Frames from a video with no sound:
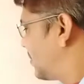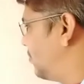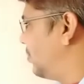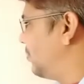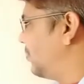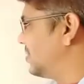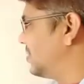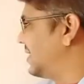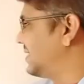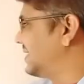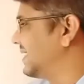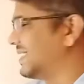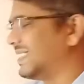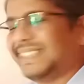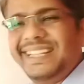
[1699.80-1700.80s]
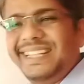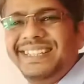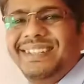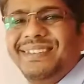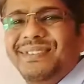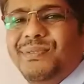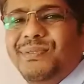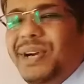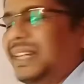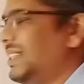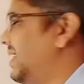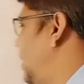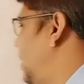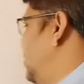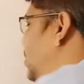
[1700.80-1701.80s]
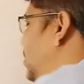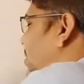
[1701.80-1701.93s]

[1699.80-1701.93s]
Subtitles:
Orally, 4 4s are 16.